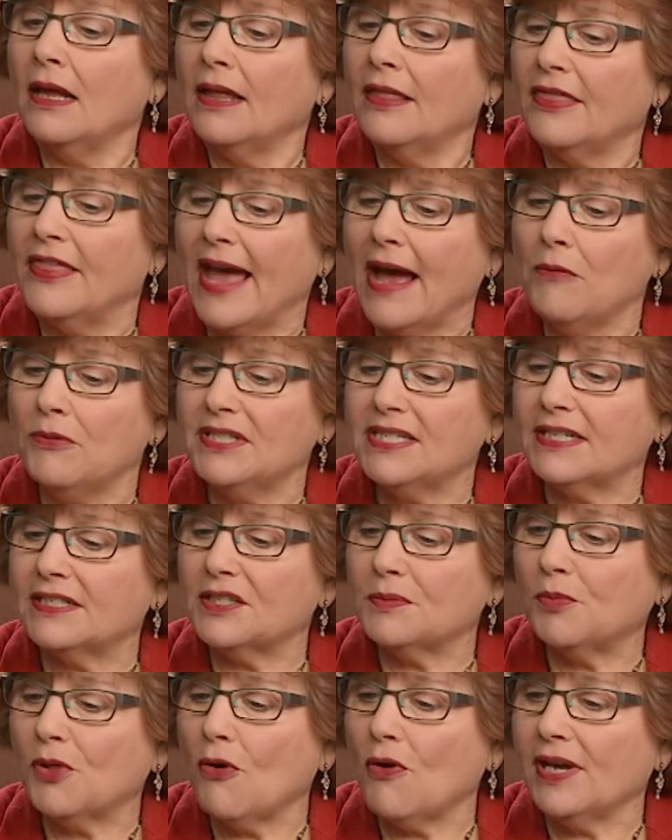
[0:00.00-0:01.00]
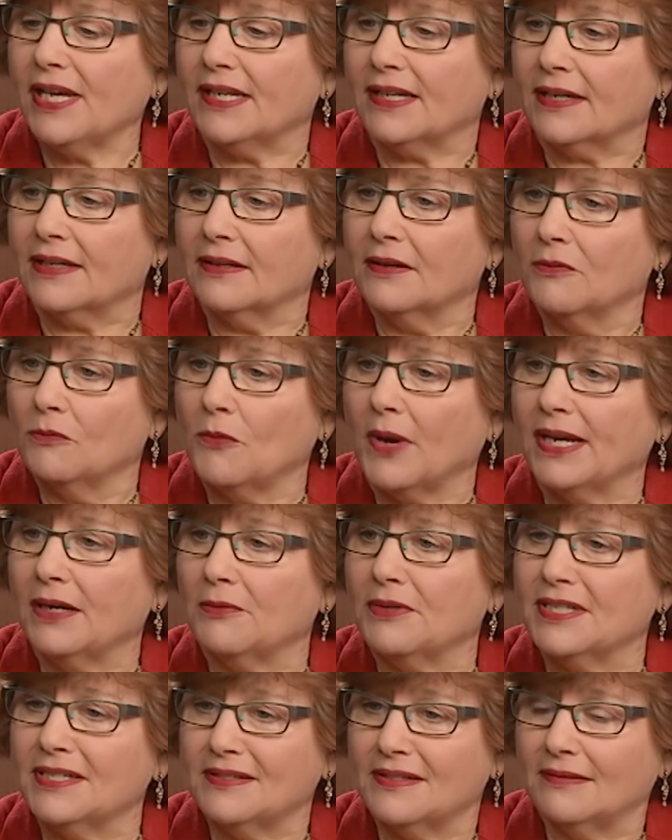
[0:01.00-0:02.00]
That was exploited
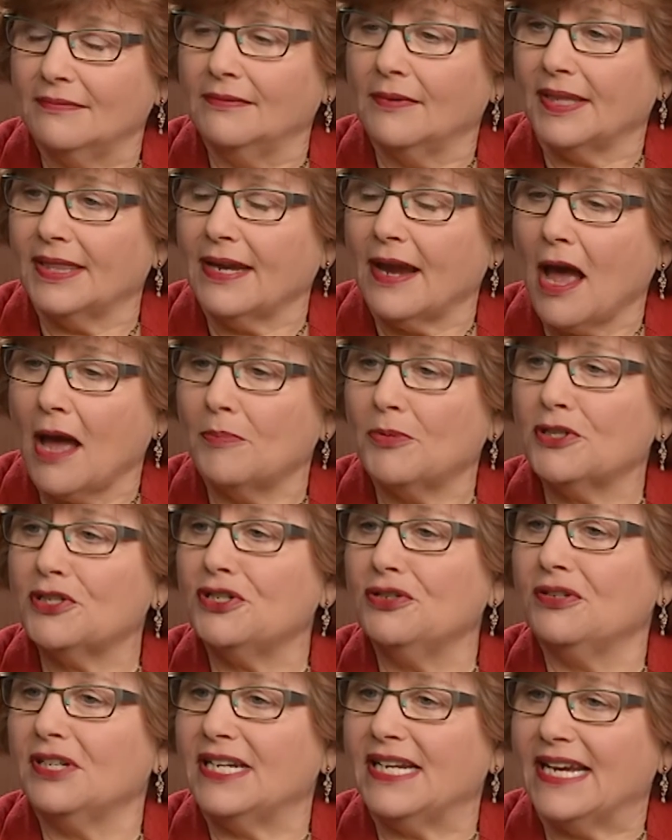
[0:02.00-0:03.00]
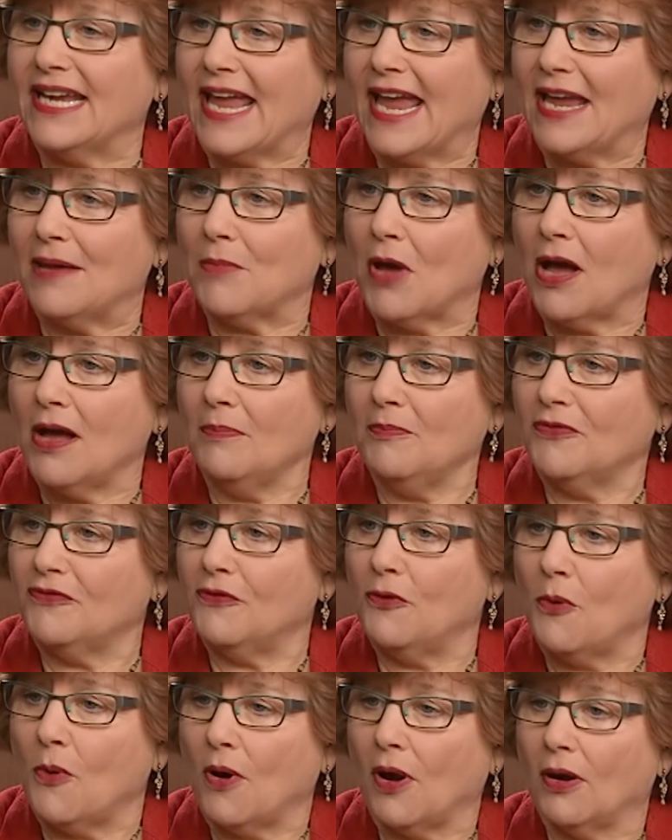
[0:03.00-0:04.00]
when the opportunity came up
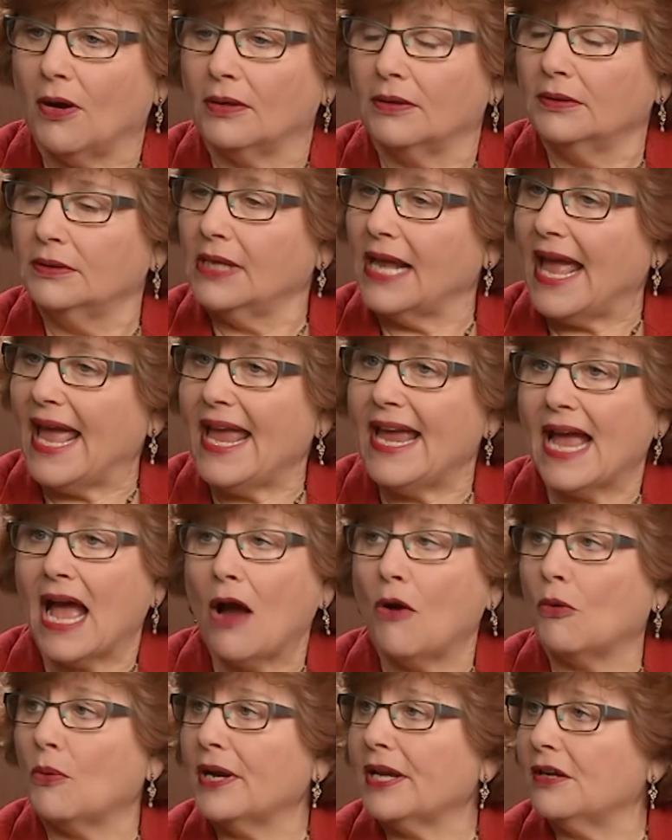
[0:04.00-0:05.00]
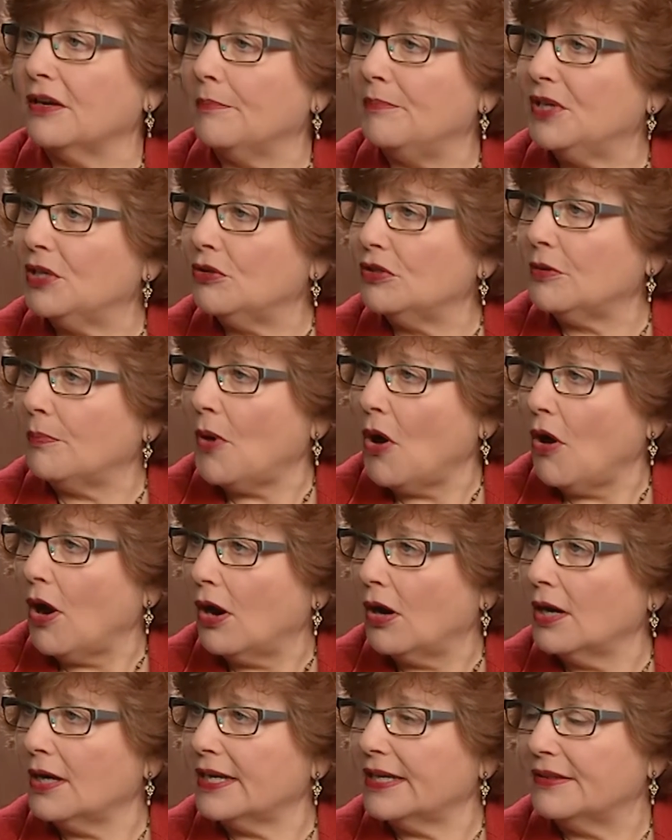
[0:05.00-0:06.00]
for, hey, how are we going to build a
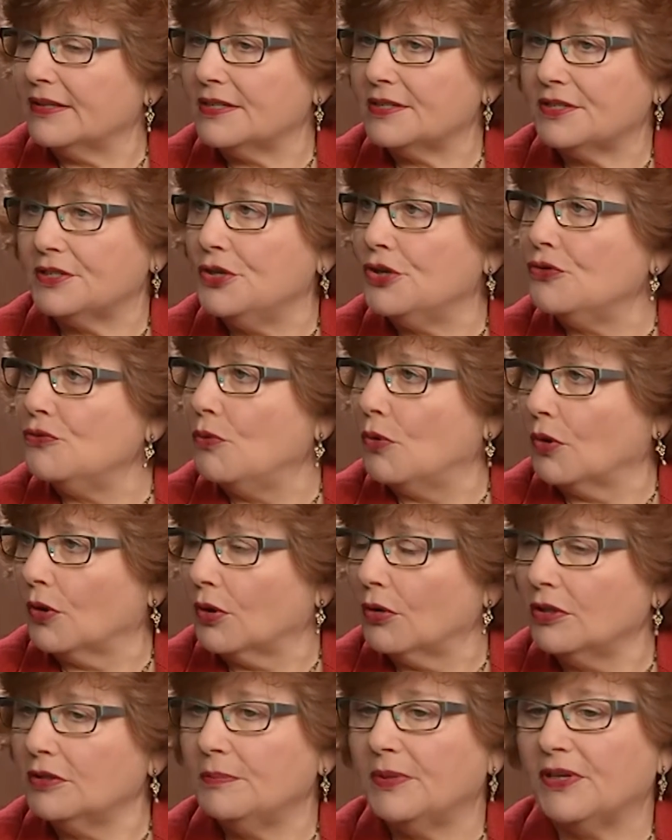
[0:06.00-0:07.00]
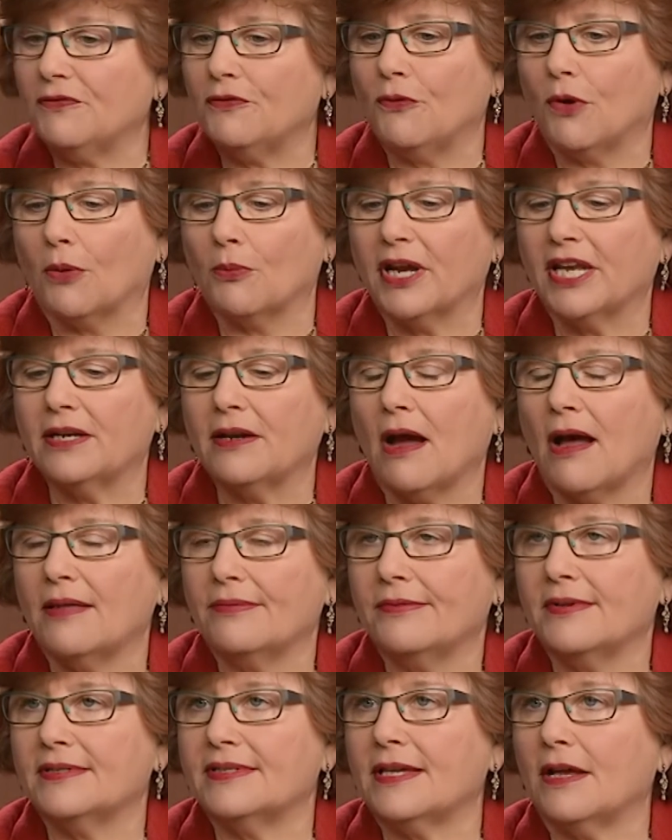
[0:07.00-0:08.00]
park in this new world before we had gotten
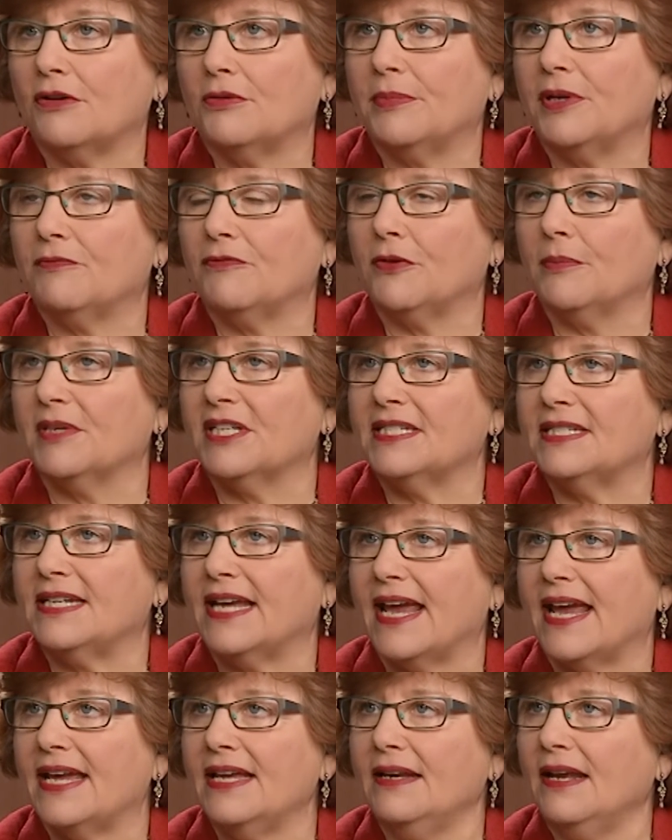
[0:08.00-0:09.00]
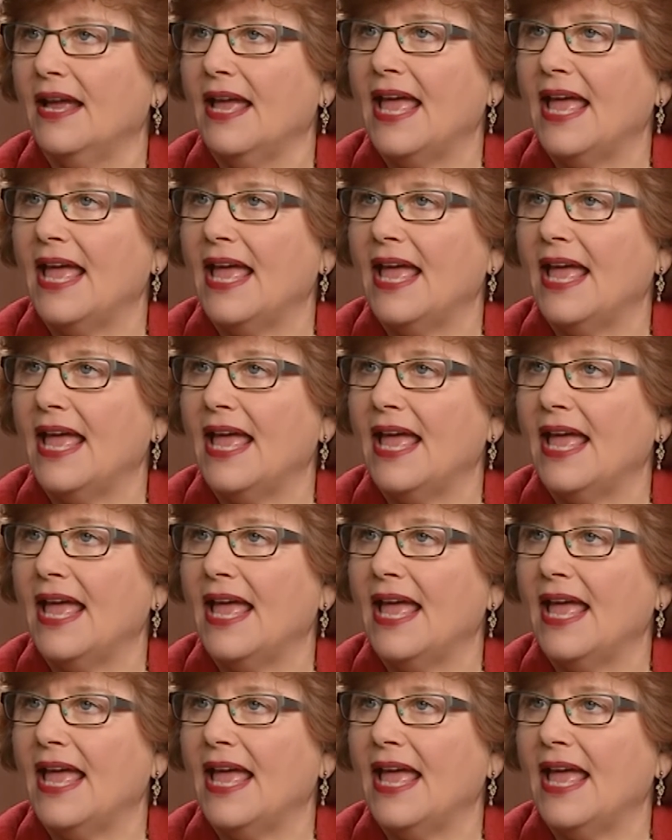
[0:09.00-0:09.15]
the settlement from the state?